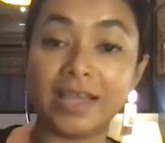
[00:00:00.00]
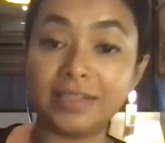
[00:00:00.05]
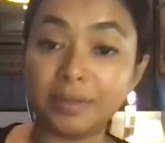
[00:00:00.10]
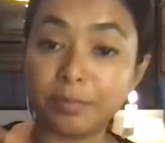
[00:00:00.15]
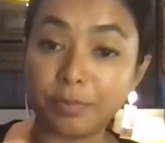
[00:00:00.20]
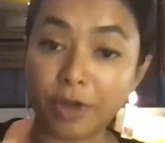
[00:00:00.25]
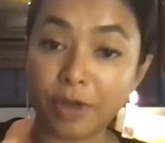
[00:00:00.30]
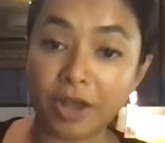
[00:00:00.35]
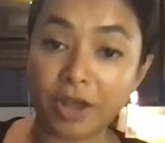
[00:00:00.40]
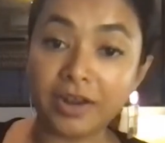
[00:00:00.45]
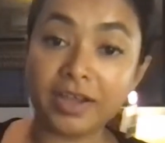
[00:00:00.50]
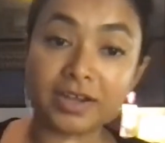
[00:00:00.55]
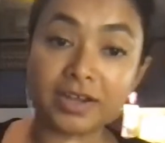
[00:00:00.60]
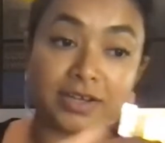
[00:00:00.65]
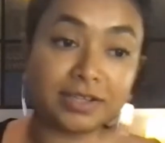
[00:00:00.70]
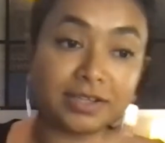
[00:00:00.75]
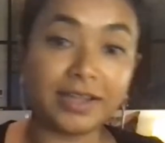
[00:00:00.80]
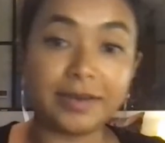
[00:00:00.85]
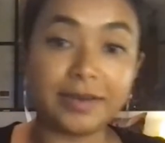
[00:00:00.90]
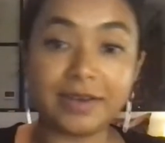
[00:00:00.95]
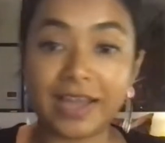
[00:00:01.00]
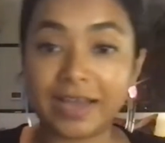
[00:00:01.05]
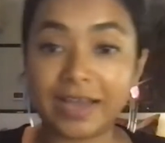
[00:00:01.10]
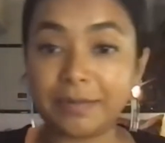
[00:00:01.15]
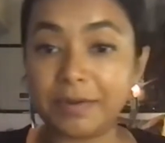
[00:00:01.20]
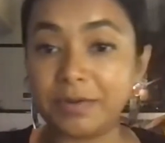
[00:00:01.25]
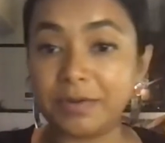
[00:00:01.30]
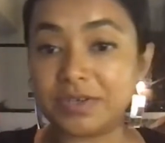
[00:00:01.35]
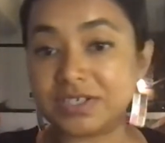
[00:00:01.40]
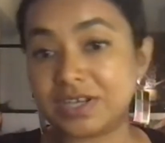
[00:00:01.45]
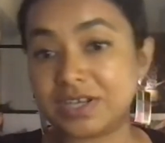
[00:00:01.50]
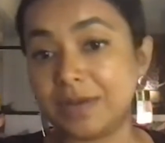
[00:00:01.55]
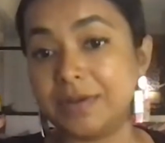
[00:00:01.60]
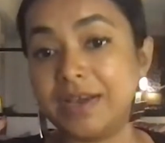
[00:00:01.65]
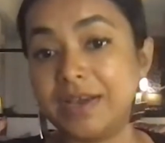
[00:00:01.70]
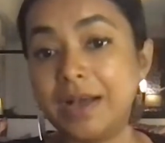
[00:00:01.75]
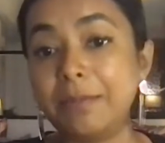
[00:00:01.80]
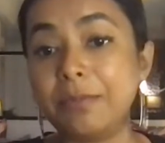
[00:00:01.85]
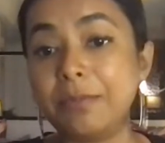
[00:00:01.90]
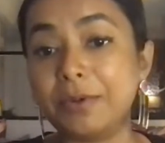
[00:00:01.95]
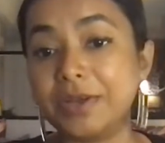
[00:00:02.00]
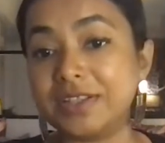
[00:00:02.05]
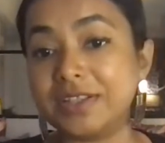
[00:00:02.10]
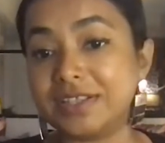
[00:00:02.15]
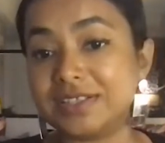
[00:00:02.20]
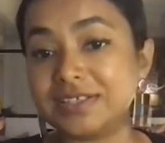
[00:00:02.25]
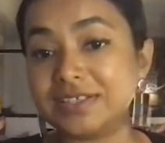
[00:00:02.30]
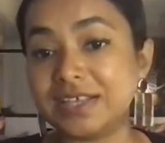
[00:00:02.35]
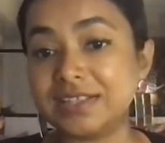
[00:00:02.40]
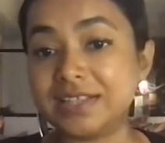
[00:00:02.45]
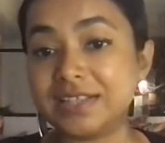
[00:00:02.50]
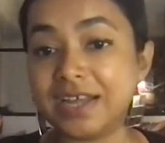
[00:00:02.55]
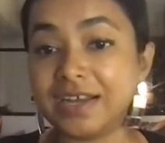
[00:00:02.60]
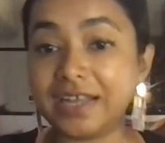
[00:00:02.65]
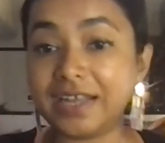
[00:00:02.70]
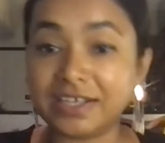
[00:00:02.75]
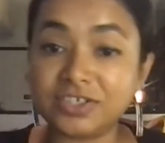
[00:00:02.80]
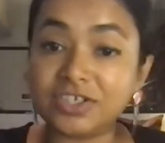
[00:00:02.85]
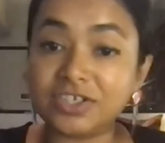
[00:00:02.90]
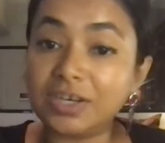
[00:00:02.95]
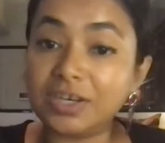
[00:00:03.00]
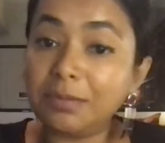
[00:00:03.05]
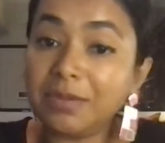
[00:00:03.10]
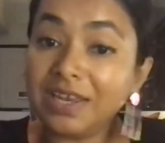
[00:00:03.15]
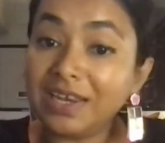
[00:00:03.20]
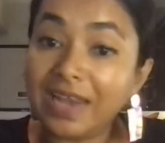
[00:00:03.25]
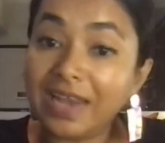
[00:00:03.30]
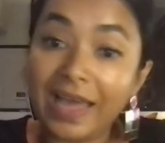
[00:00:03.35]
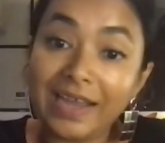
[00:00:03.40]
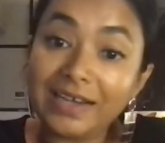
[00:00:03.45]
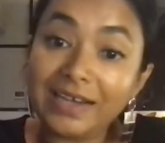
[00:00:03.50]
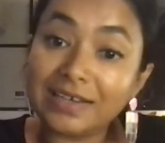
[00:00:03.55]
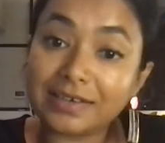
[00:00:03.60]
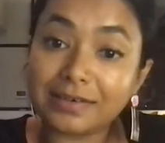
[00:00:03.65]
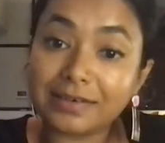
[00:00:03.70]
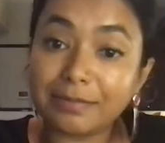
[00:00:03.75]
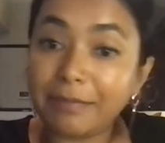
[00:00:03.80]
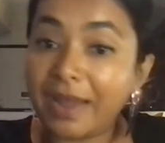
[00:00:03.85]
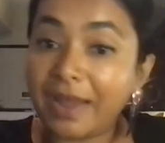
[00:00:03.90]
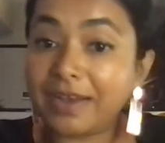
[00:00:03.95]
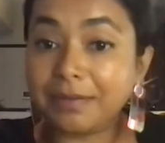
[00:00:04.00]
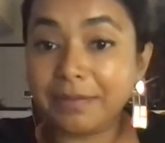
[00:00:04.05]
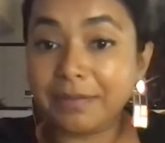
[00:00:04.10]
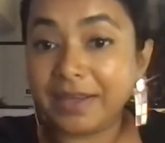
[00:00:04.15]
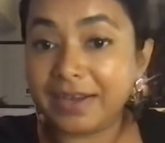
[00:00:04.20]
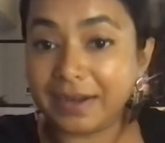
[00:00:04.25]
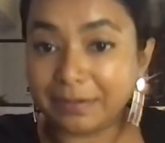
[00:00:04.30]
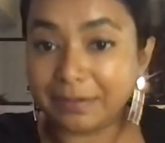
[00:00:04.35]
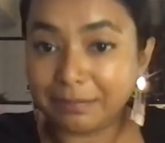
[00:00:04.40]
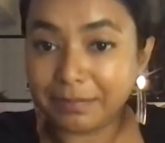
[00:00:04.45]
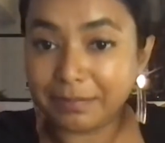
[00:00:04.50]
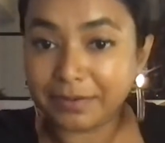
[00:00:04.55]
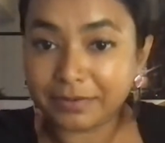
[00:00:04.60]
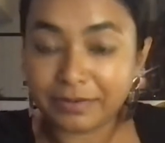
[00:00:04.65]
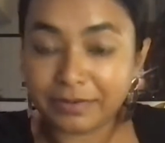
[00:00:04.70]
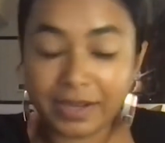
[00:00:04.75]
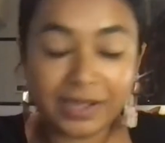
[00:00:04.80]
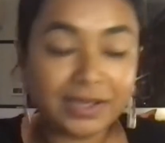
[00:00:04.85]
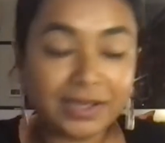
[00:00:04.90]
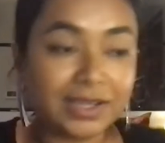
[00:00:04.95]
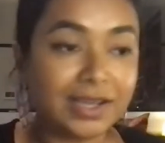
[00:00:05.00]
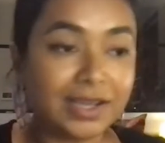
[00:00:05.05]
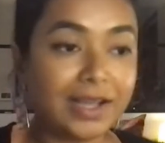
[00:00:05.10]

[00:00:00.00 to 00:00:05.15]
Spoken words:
product that Lakme was coming up with, it said that extremely light matte makeup, right?